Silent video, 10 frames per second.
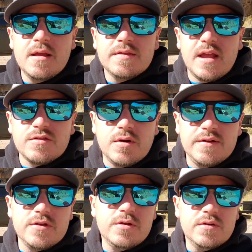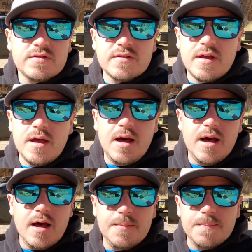That's what I've used,
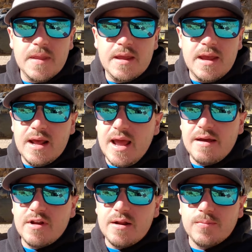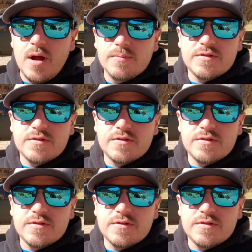and I haven't had a problem.